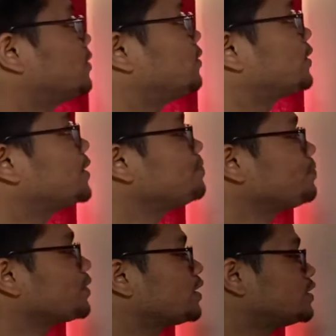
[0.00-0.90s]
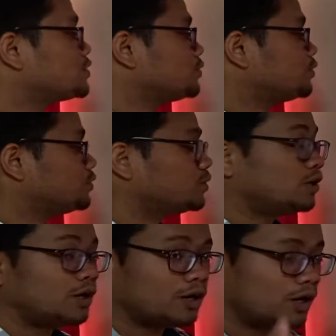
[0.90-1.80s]
Okay, so
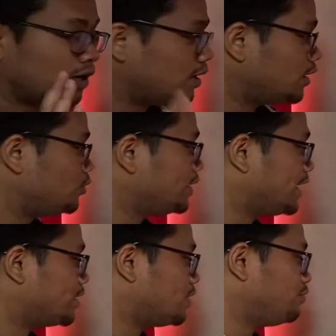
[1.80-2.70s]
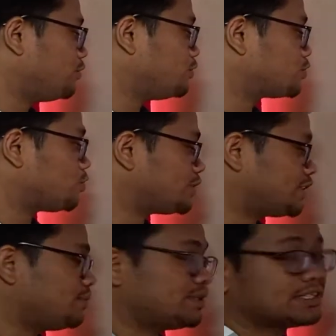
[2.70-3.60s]
don't get confused. Question
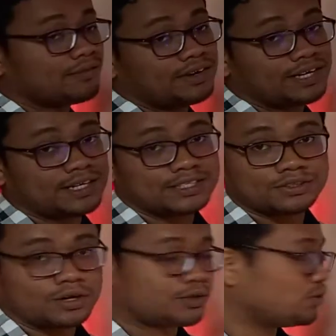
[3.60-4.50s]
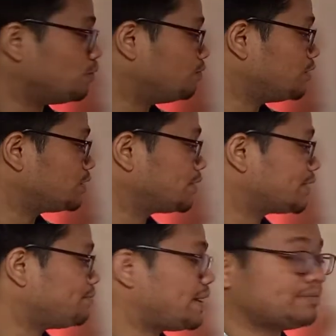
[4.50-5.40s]
number 17 is not your homework. Okay,
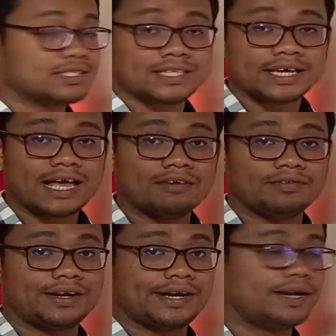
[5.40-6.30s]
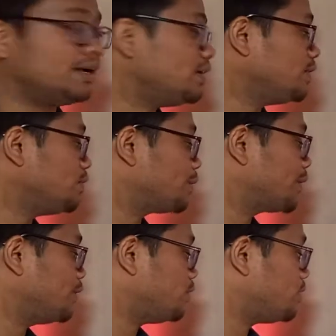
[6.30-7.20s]
by mistake I have written. Okay,
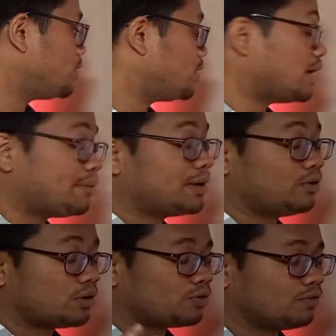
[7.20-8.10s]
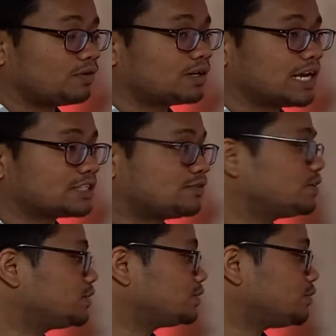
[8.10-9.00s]
your not homework, classwork.
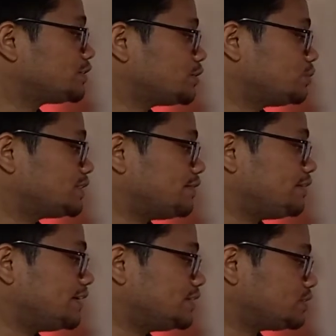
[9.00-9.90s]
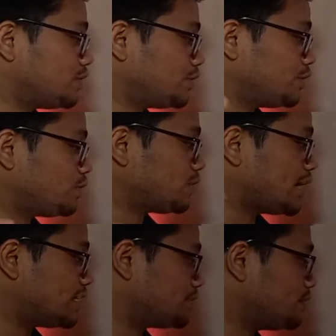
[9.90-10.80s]
Question number 17 is not your
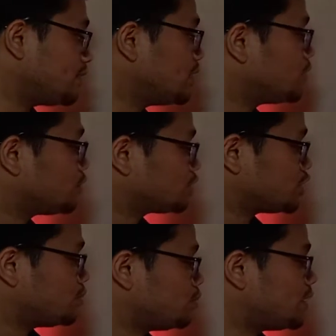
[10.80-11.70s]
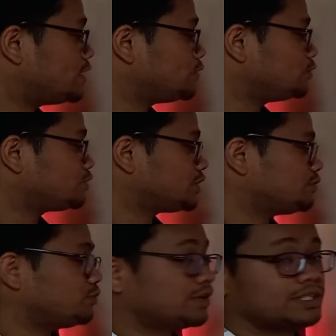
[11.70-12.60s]
classwork. Question number 1, 2, 3,
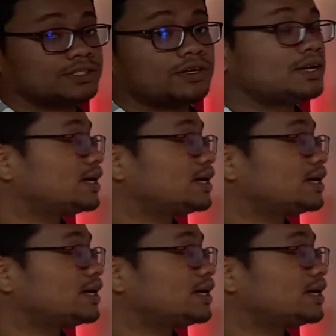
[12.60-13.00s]
4 is your